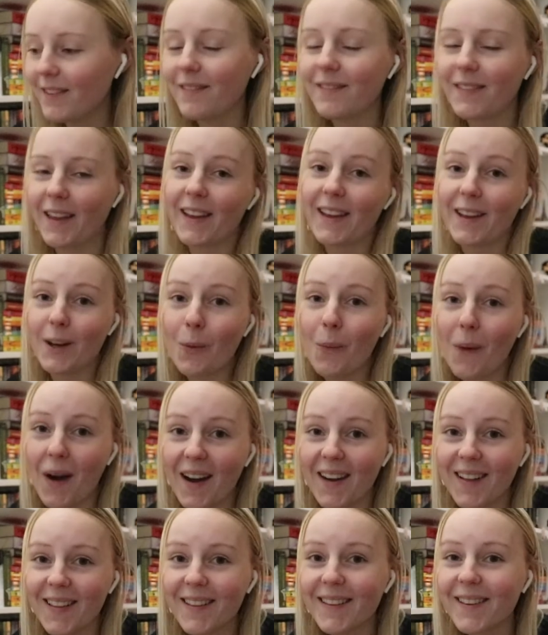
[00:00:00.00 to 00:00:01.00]
like in a
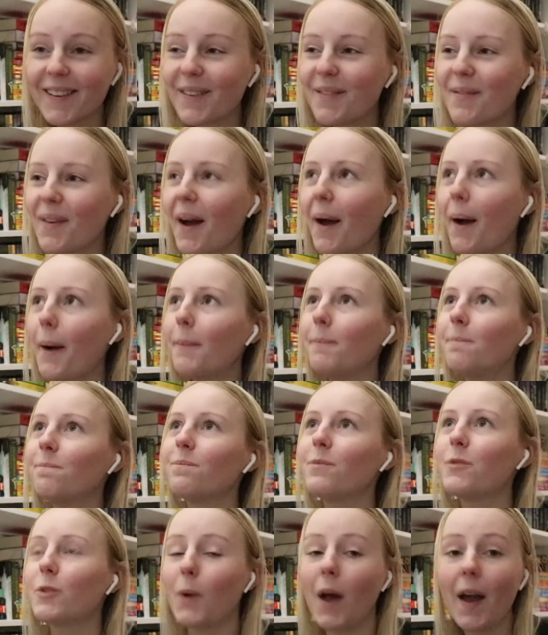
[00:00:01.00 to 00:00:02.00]
while.
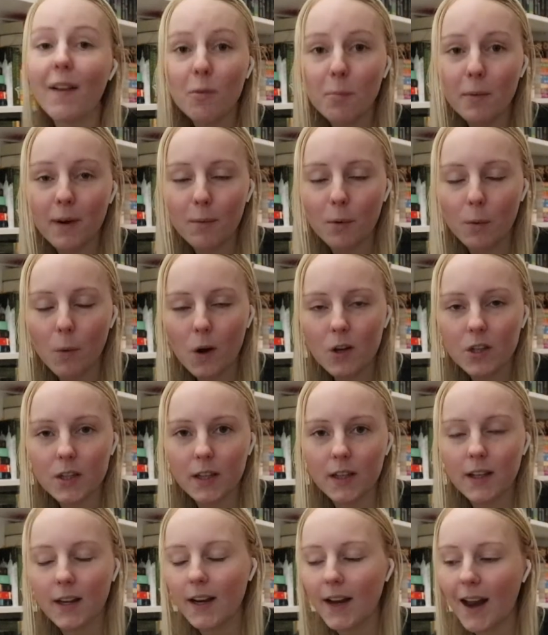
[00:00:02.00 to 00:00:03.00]
So I haven't been able to watch
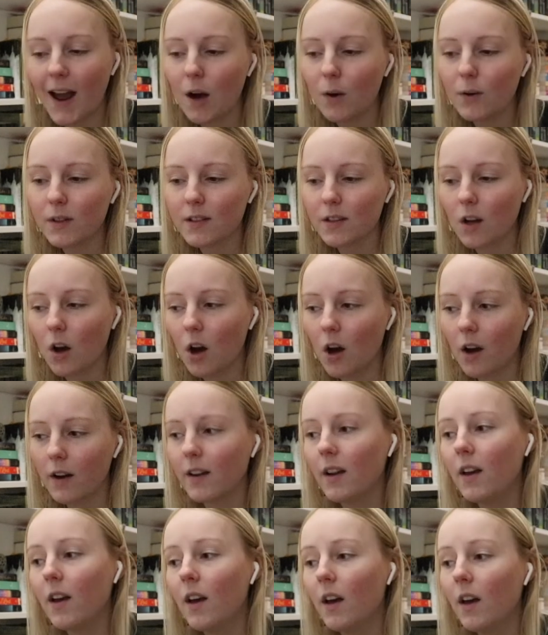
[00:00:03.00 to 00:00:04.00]
it. And now it's
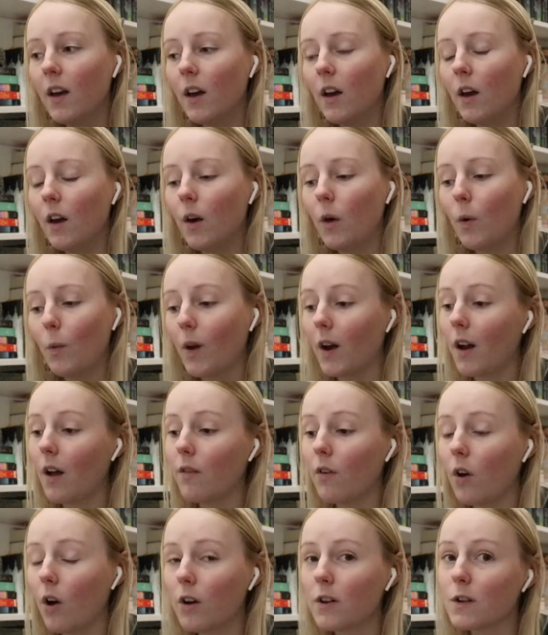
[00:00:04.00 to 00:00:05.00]
on one
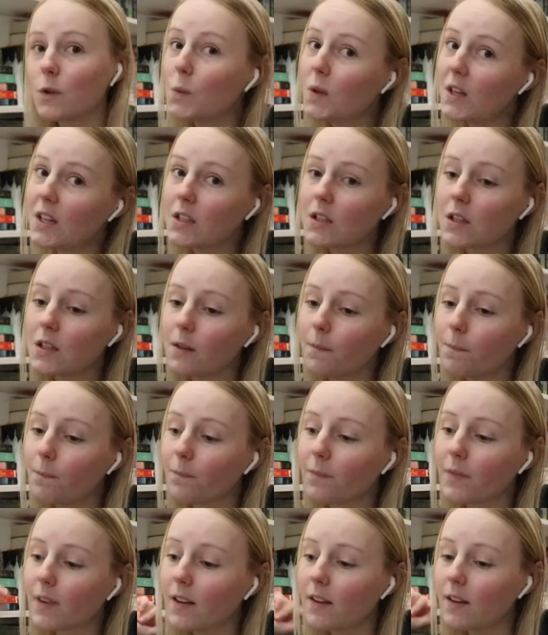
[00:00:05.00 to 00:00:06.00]
of our Swedish
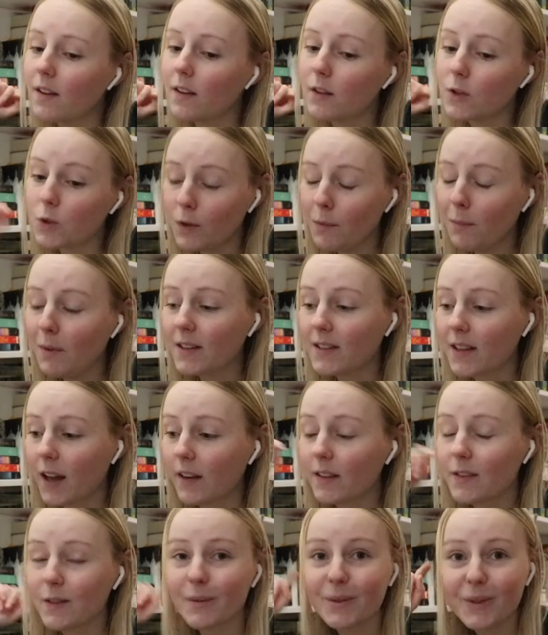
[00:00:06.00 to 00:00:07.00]
streaming
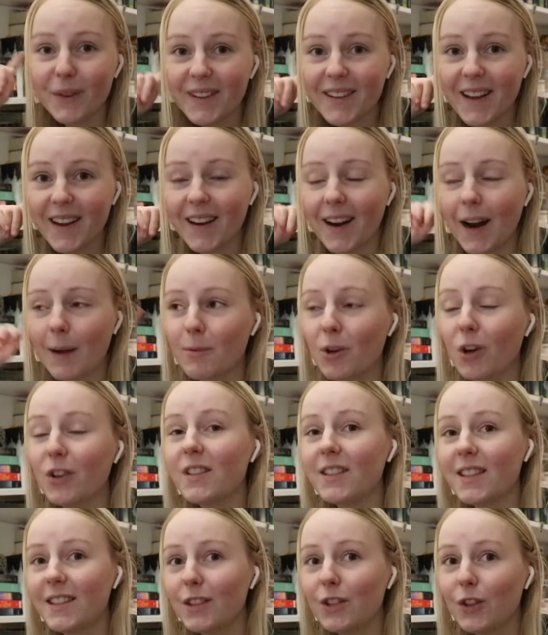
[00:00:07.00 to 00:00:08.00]
sites. So I'm so excited. I'm on
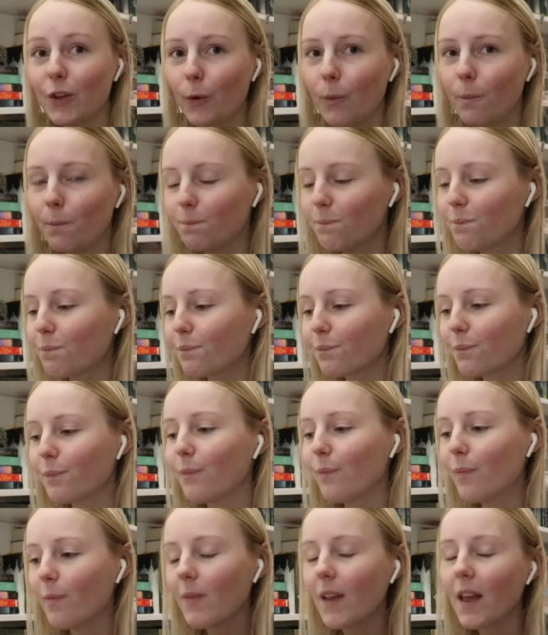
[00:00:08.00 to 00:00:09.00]
season 2.
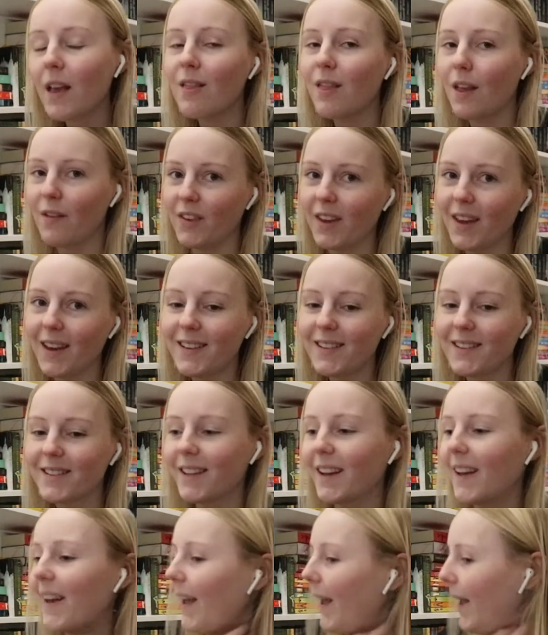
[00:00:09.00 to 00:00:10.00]
Loving
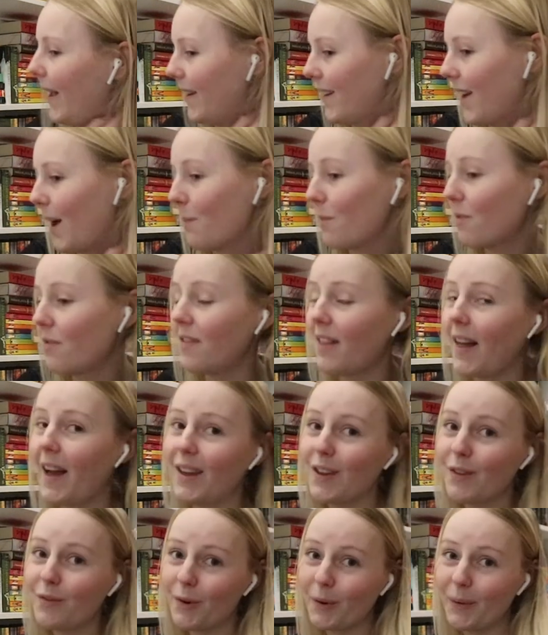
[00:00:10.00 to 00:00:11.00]
it, and I'm
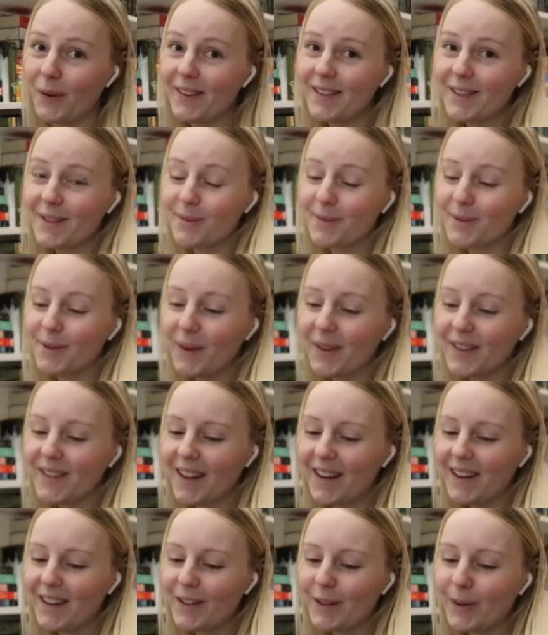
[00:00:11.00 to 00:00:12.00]
flying through it, so I'm so
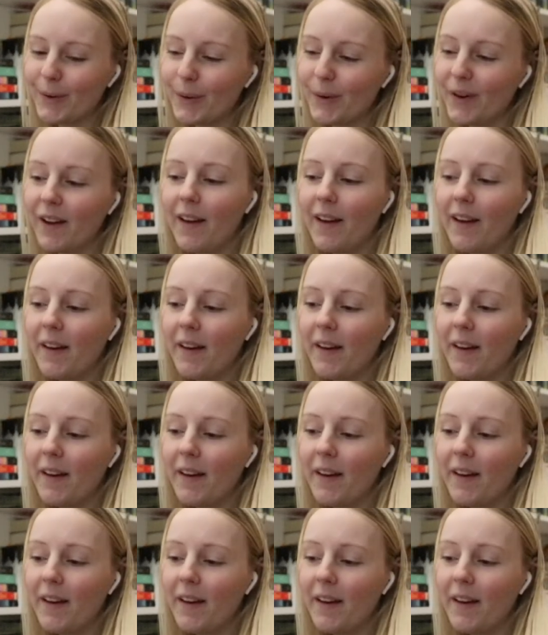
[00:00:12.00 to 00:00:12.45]
excited to